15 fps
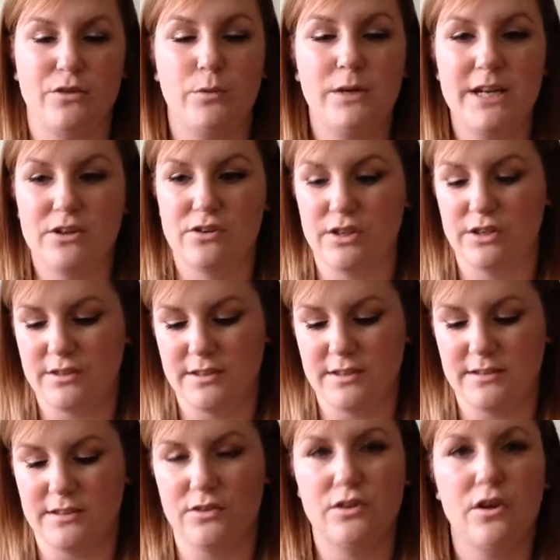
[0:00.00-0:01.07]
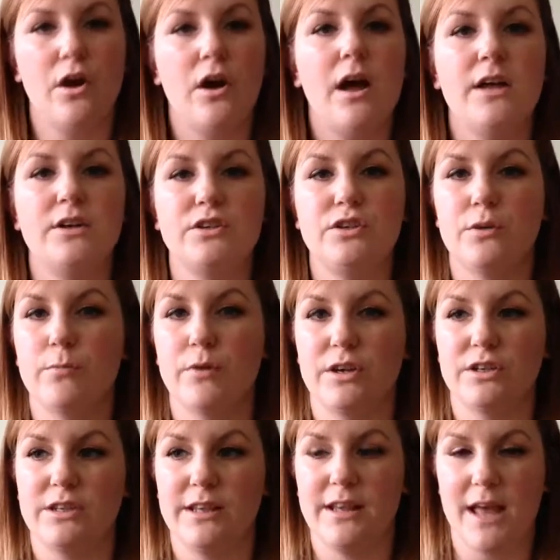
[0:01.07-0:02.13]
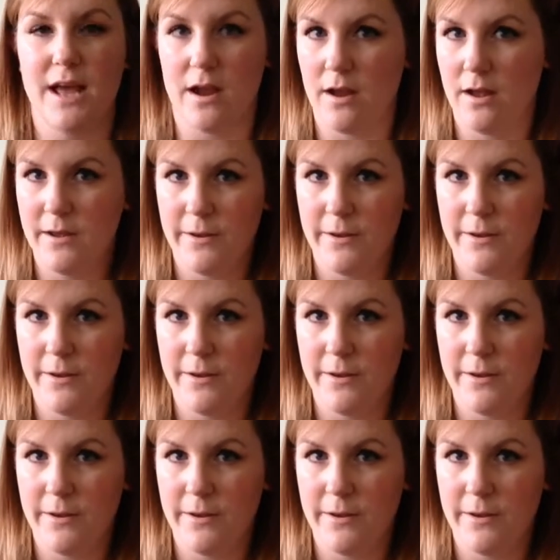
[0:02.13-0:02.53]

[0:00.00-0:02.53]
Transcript: You literally just need to touch your brush in there